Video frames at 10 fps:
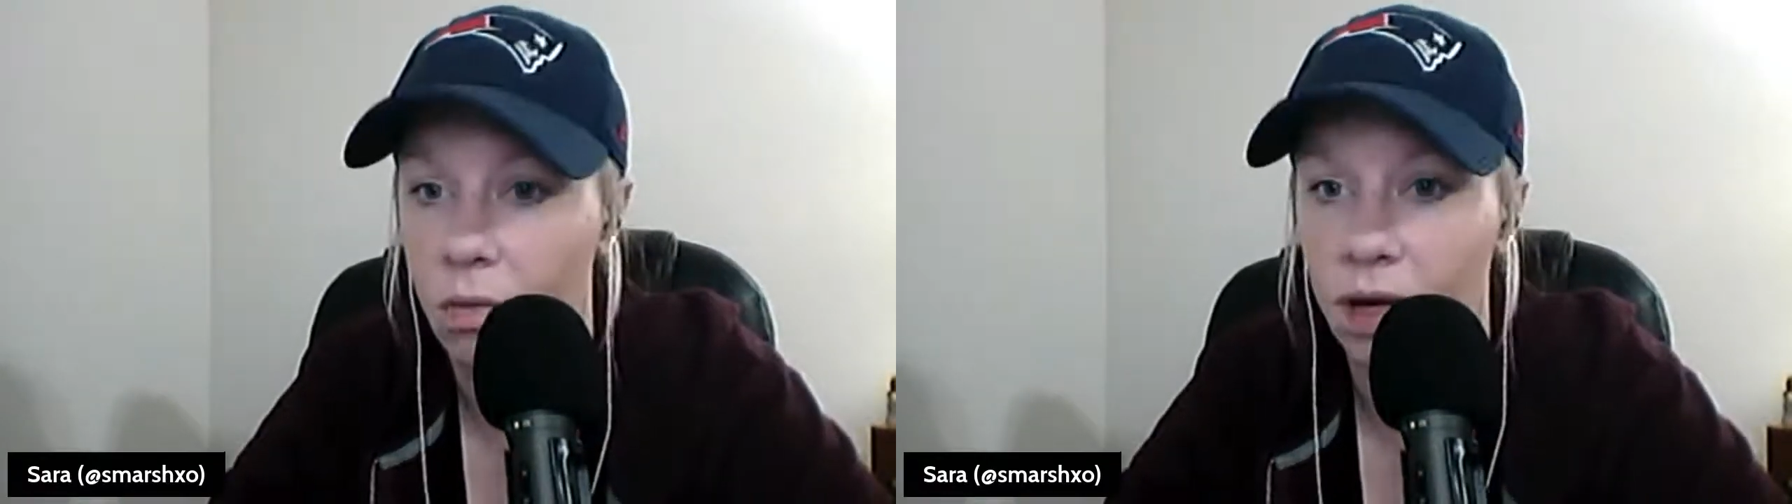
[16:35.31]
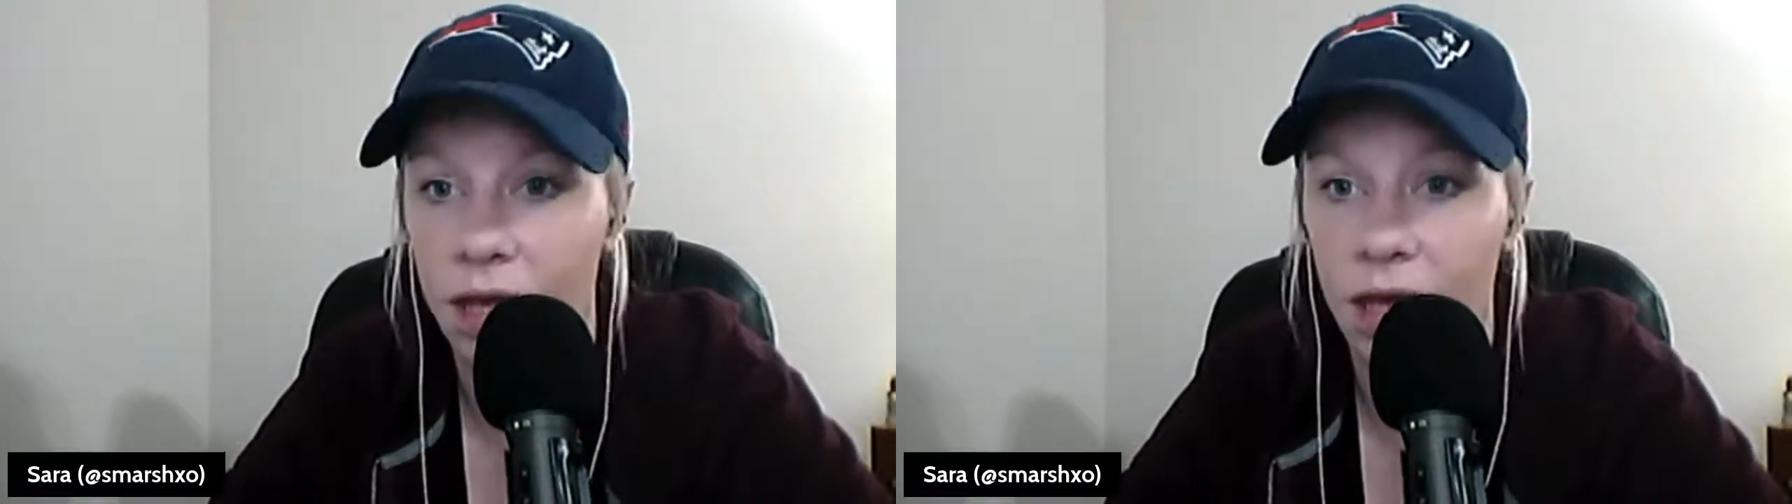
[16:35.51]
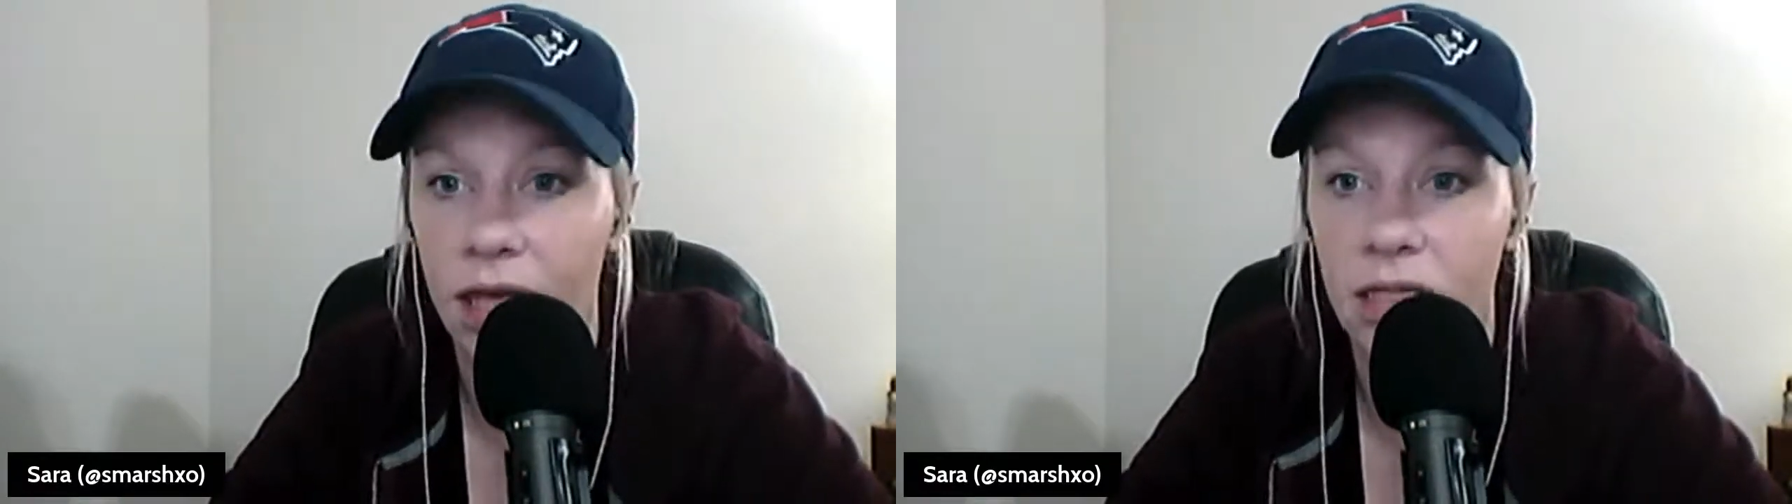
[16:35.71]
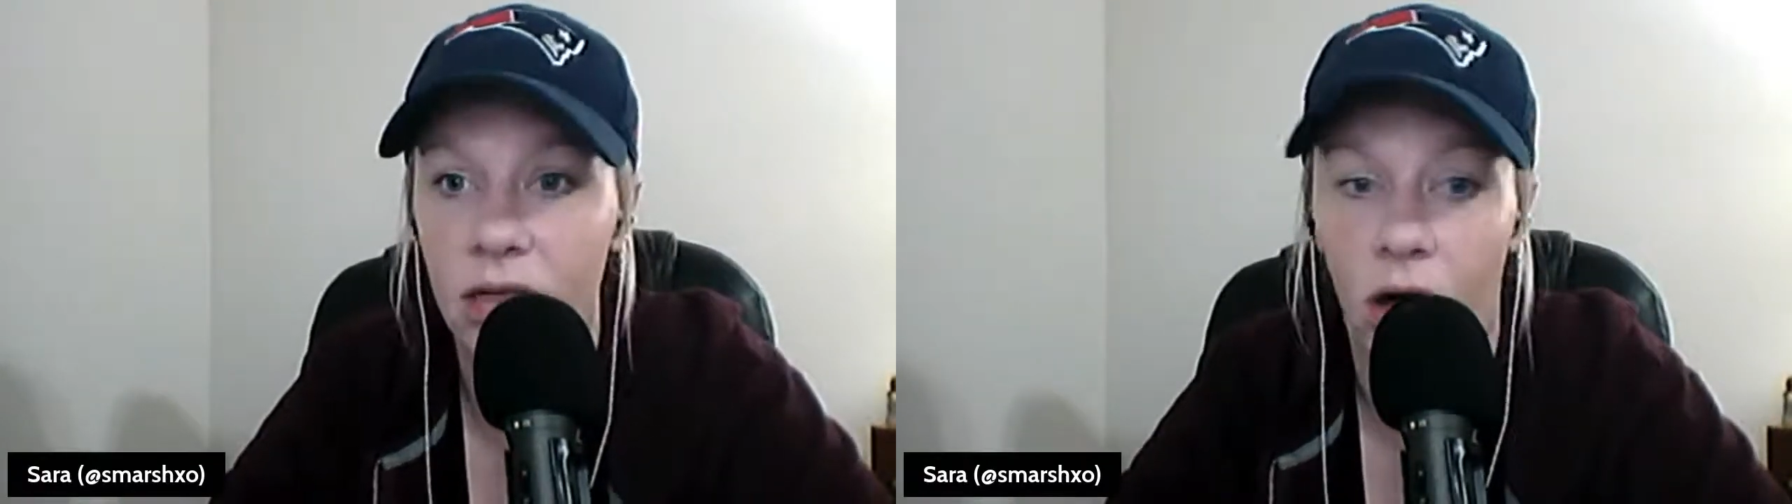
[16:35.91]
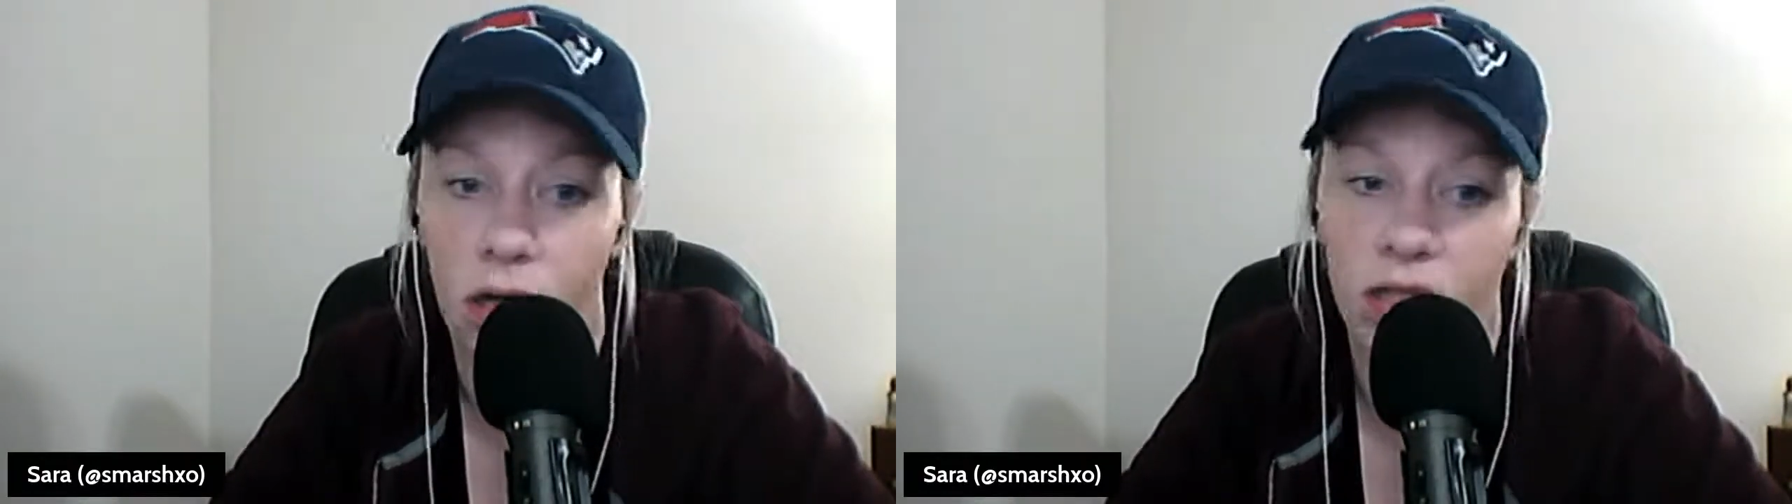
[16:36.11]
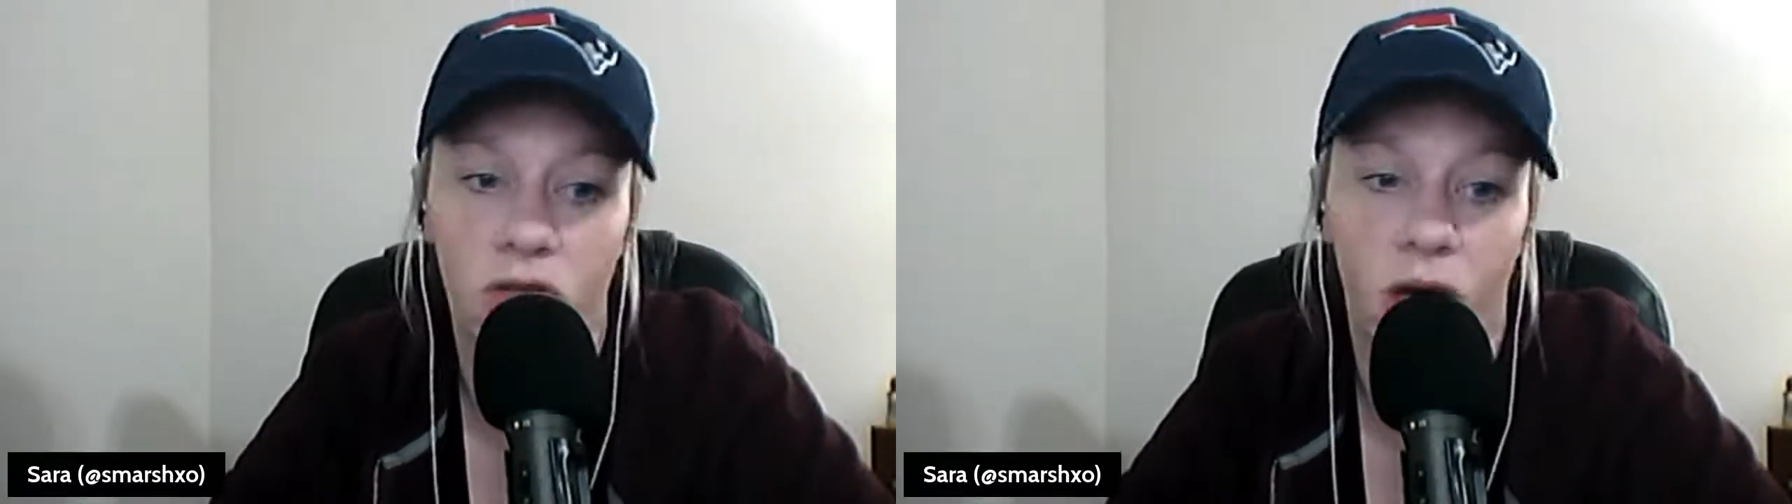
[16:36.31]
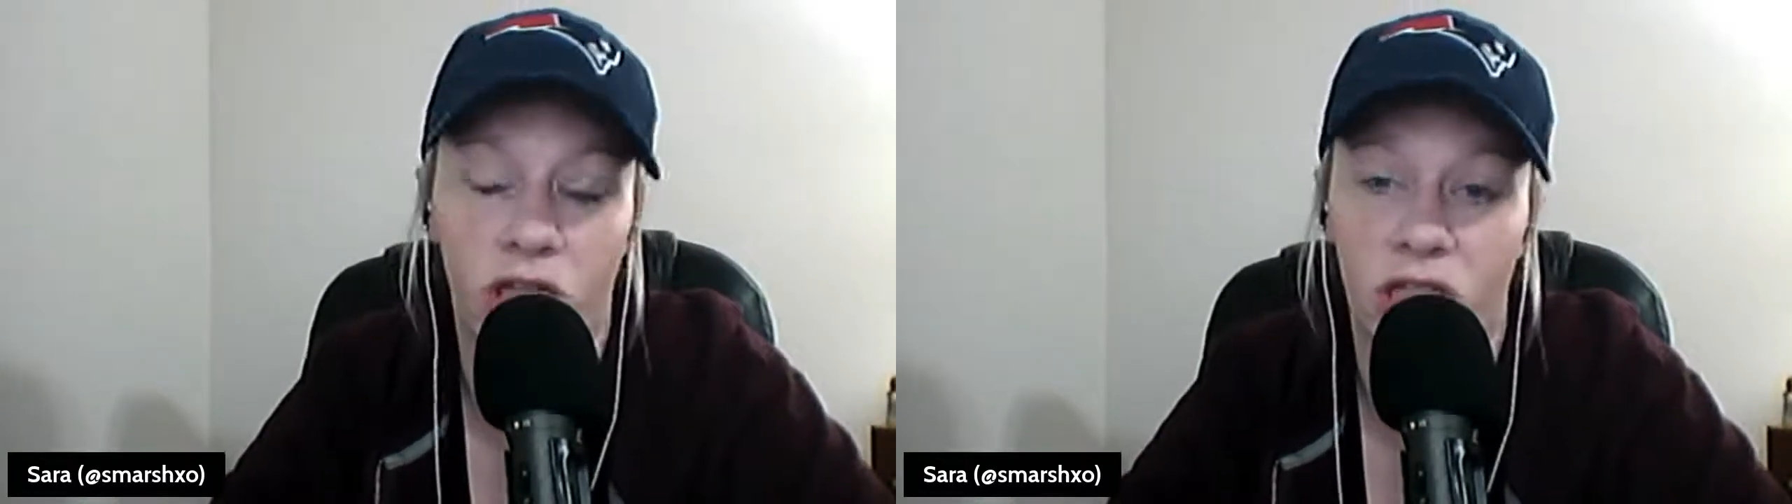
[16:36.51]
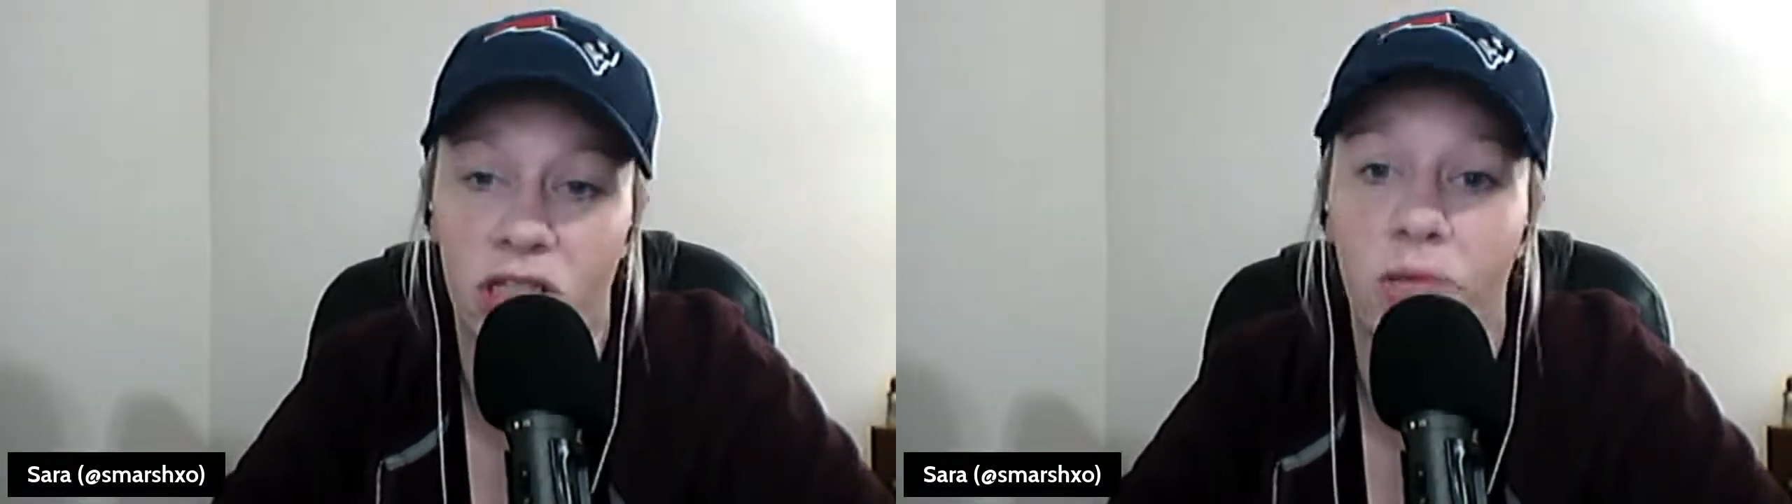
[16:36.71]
want to get into all these questions.